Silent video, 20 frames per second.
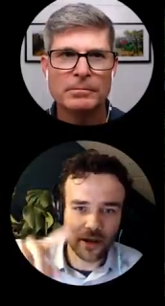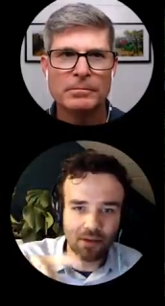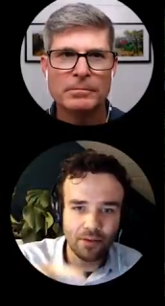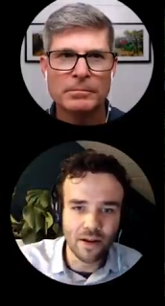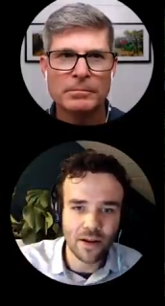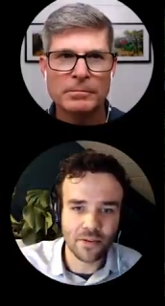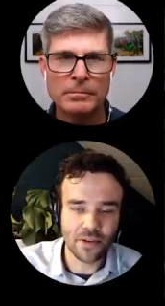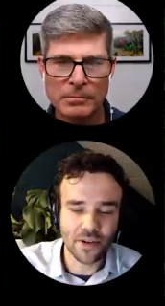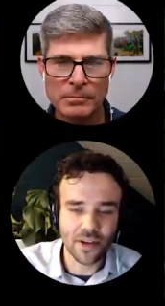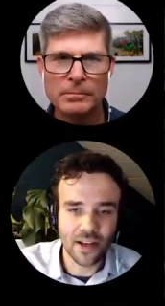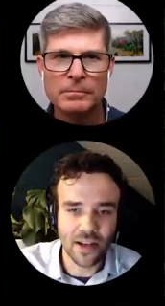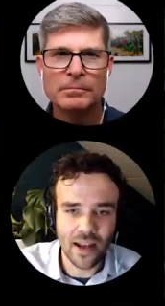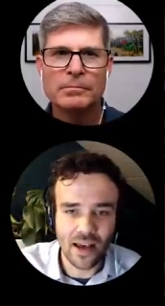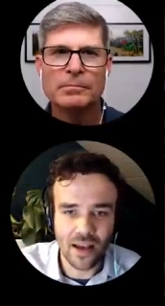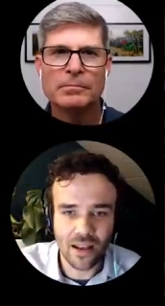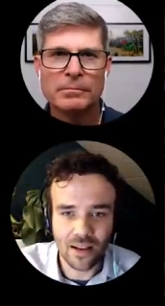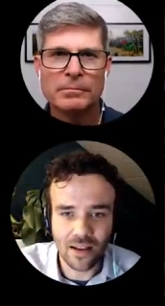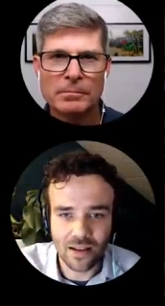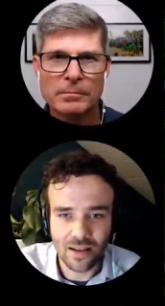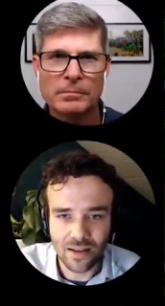Speaker 1: around mm -hmm. the mm-hmm.
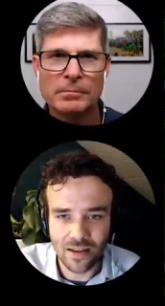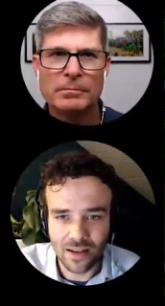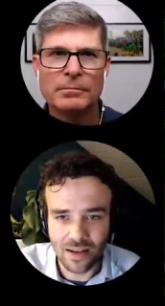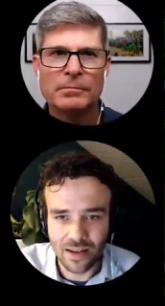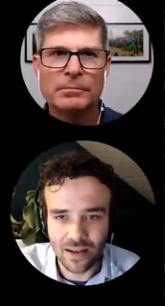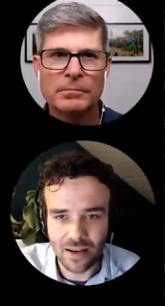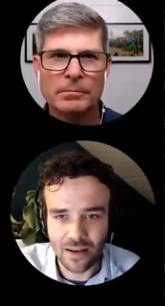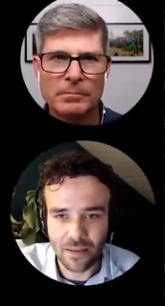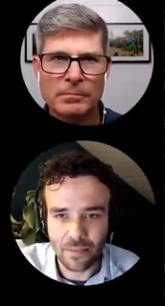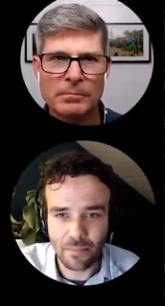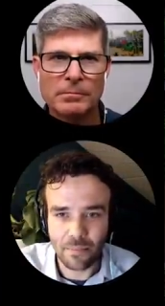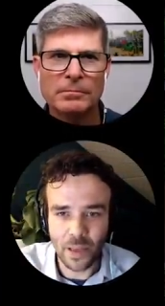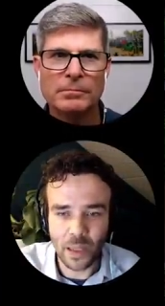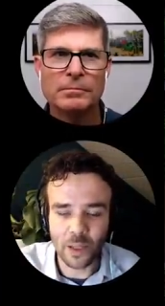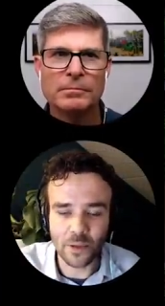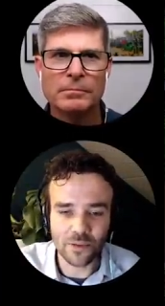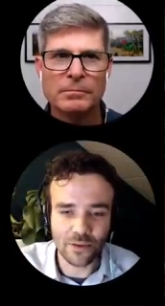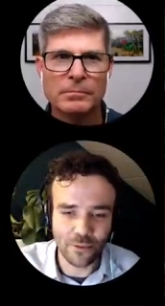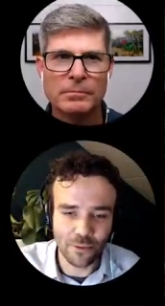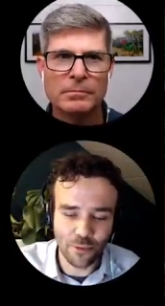canal uh,
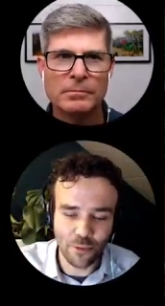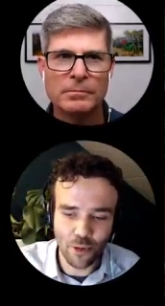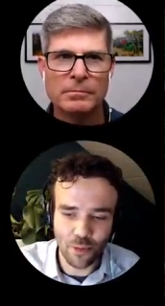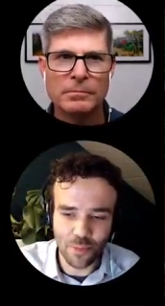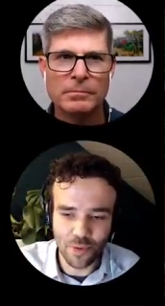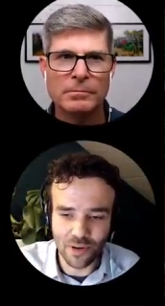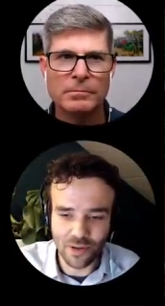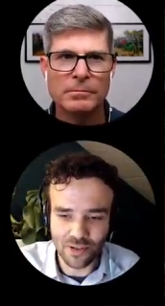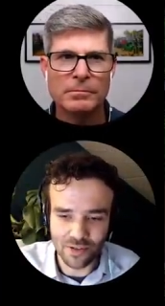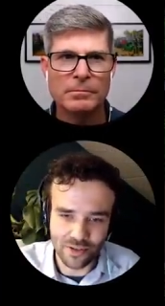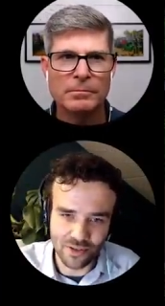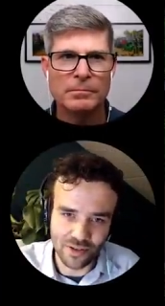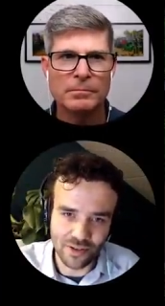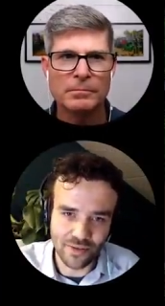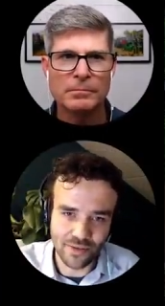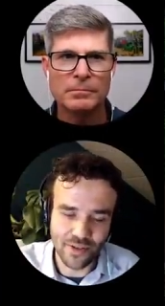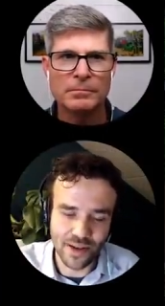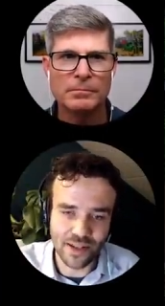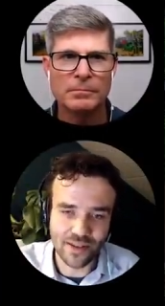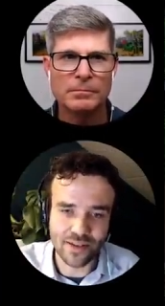belt, a former
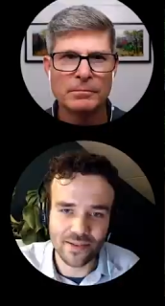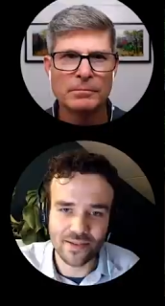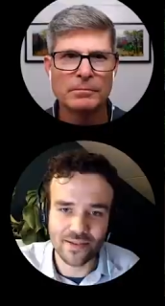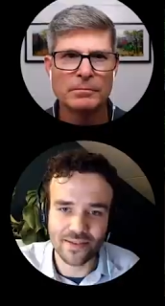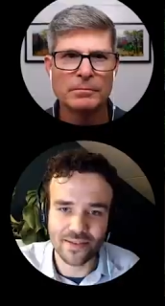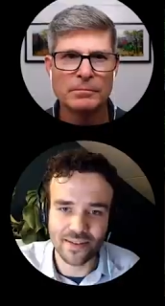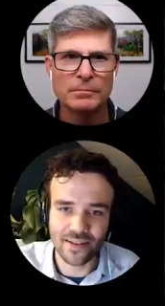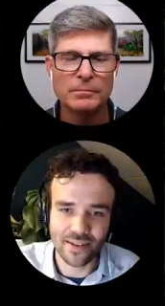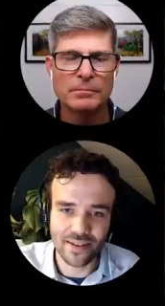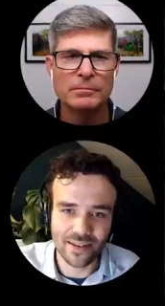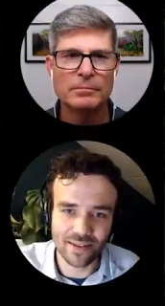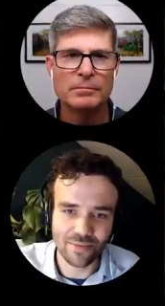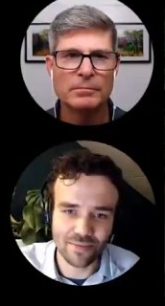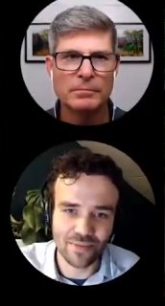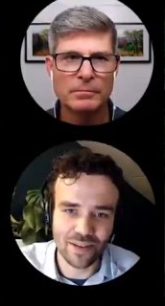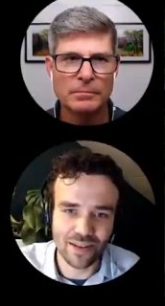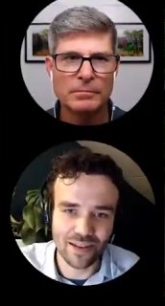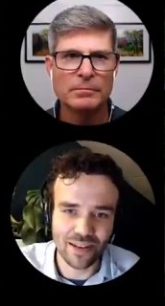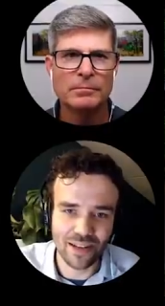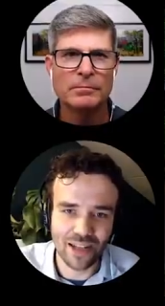defense um,
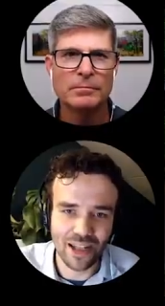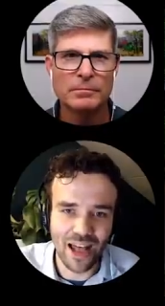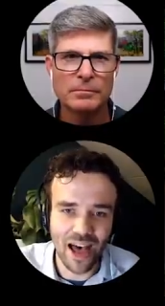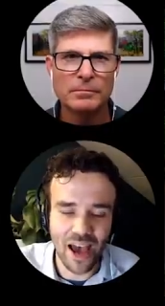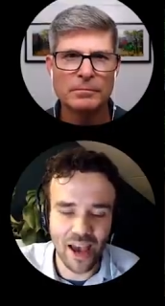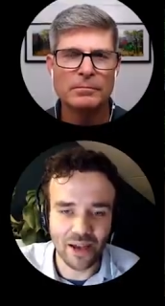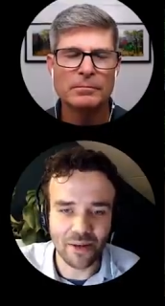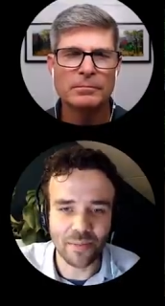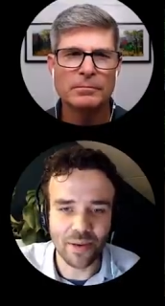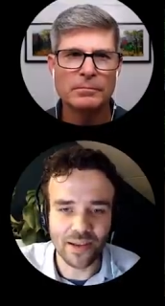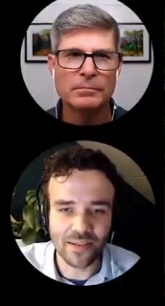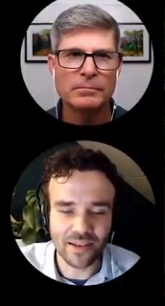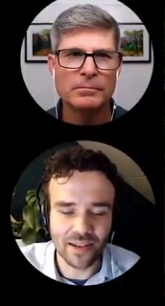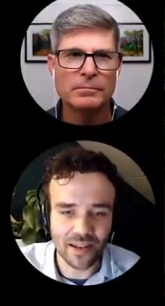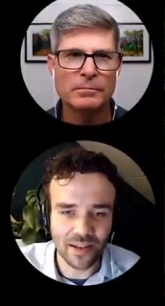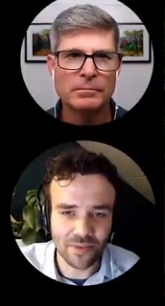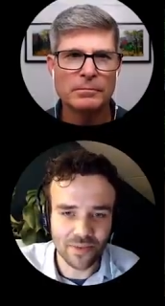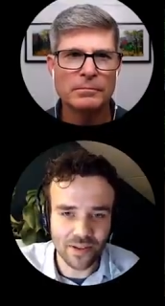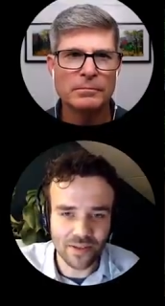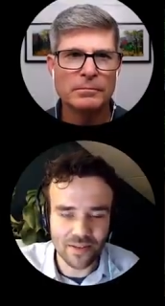uh, line,
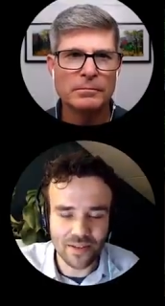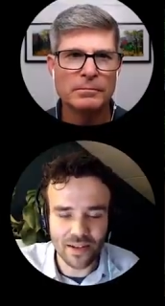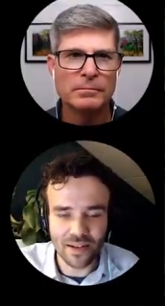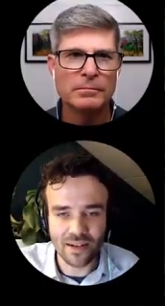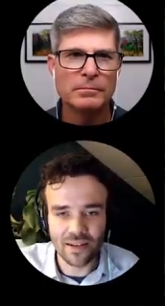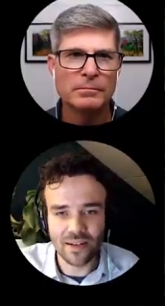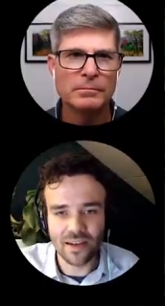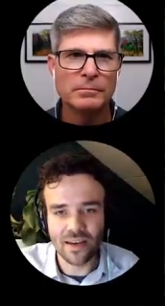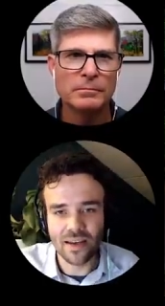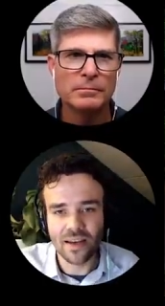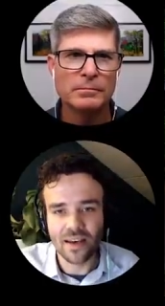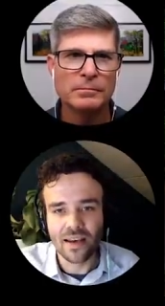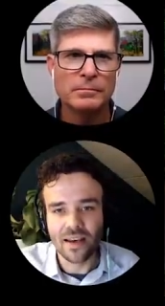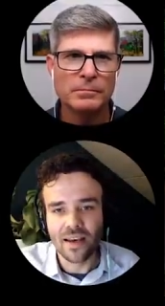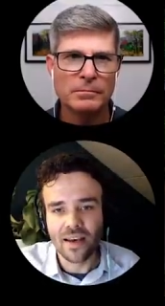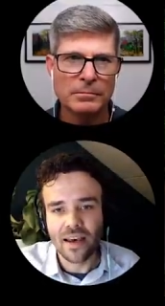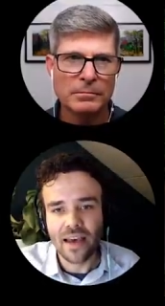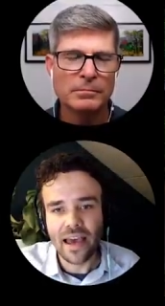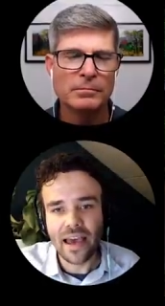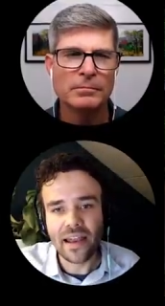basically of the city,
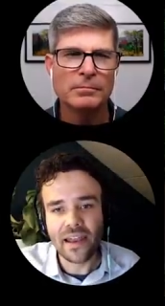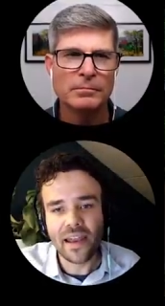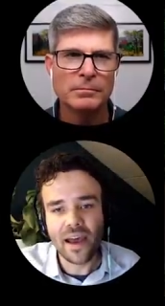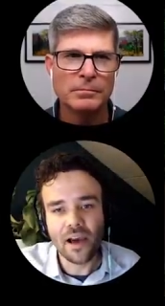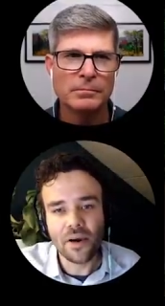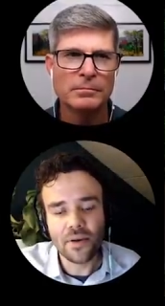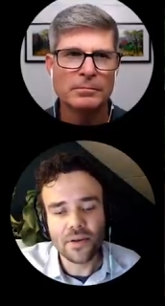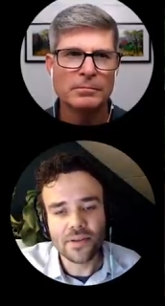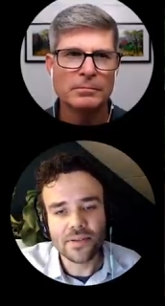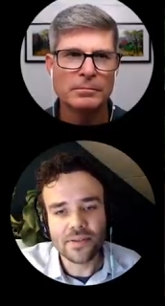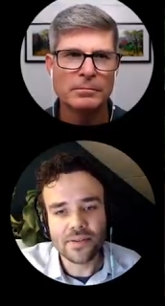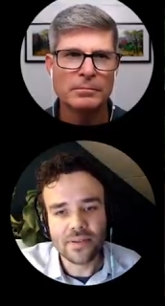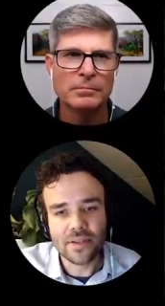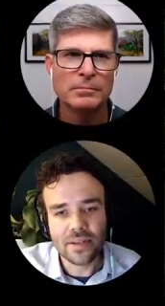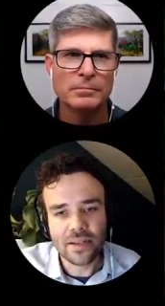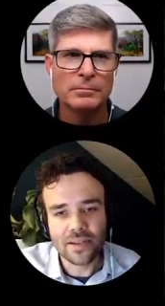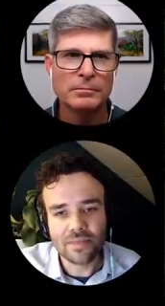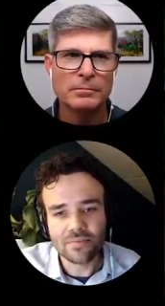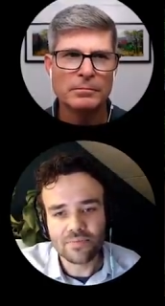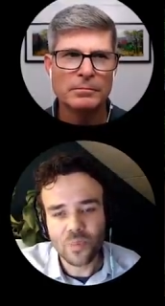and now it's
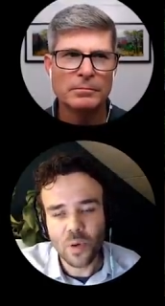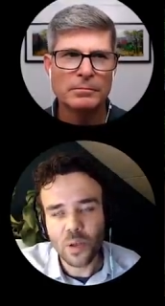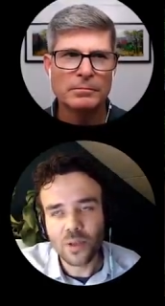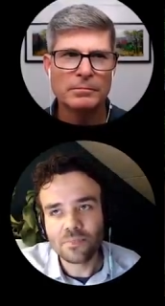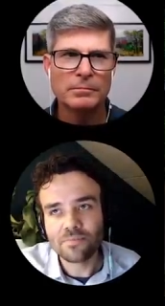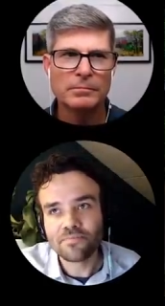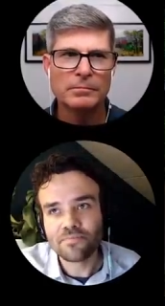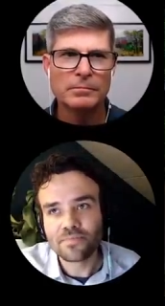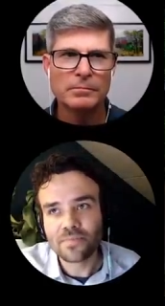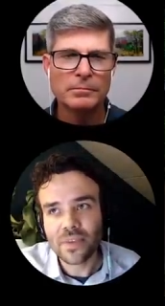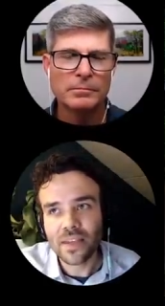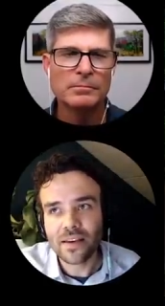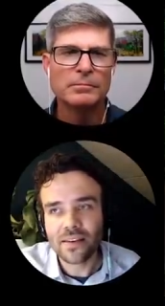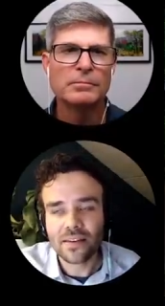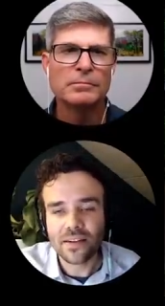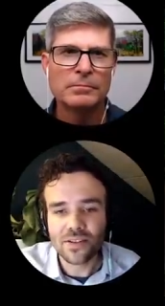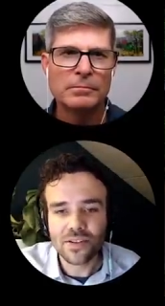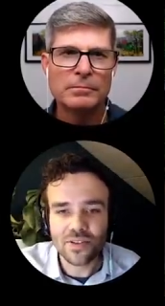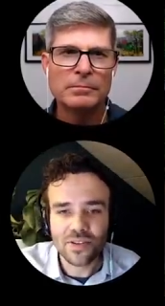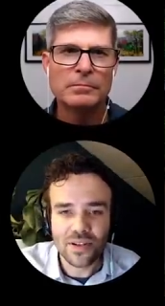uh, well
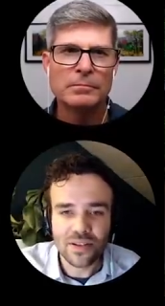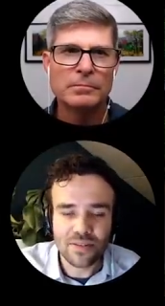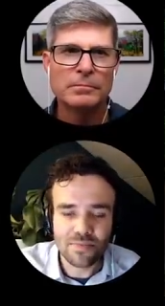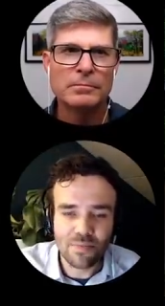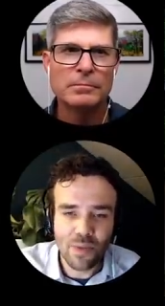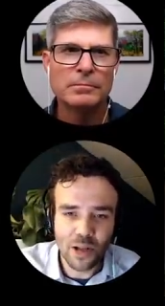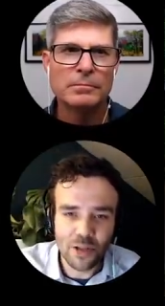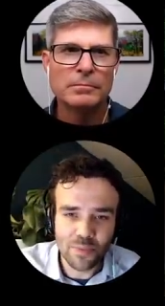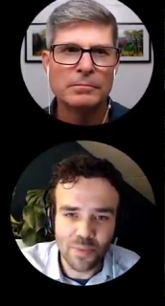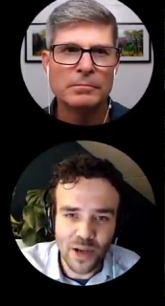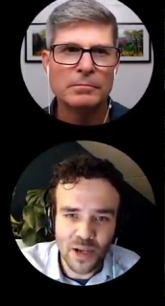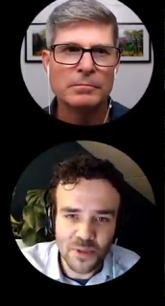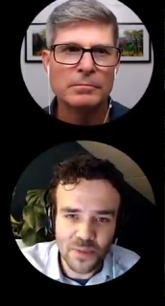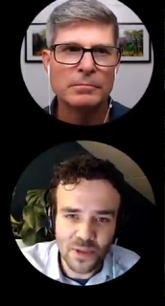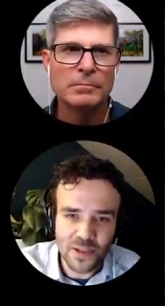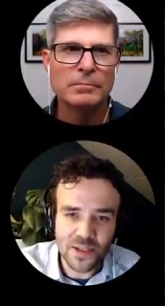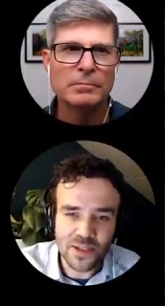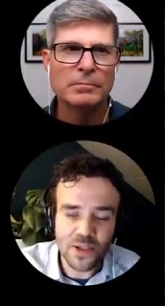there's there's multiple aspects.